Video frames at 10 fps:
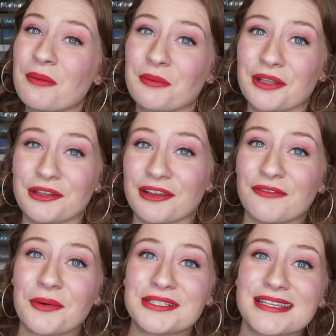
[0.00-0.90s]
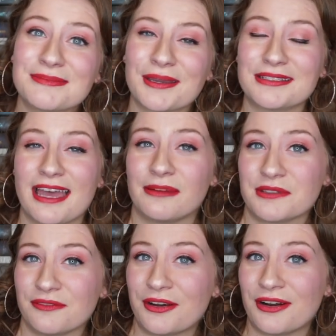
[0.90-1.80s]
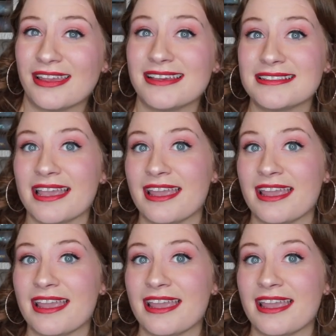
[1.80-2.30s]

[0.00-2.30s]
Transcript: people are really looking forward to this because Adam Silvera is